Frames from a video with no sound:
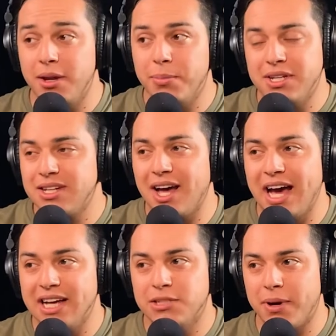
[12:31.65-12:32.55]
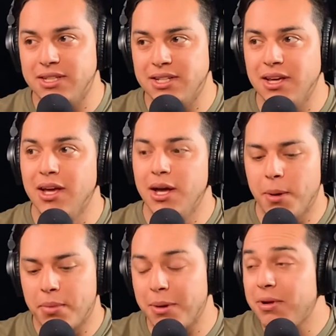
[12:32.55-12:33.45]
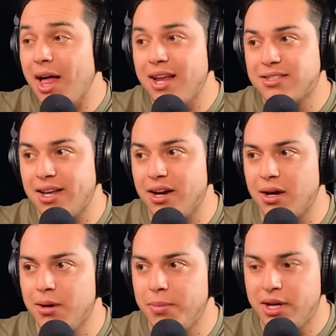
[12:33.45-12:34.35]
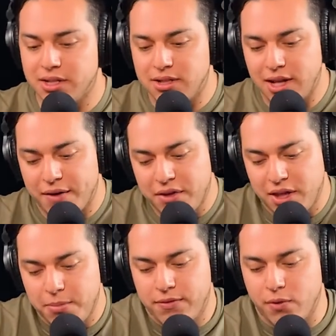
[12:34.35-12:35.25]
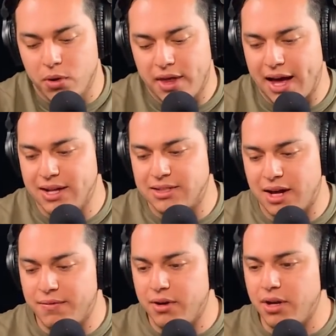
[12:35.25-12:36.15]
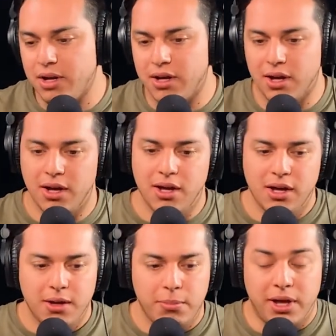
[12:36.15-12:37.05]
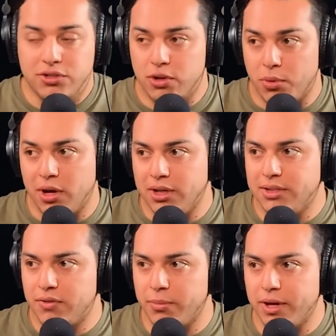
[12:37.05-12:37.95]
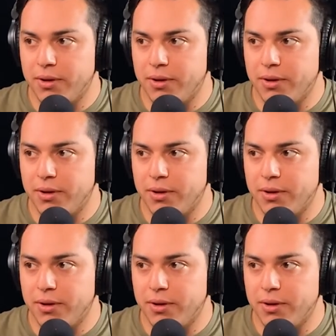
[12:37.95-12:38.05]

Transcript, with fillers: and but it's not as spicy. No. But I'm glad it's there yeah, because yeah. everything before that is not very right. at pleasurable. Least, at least for yeah. me.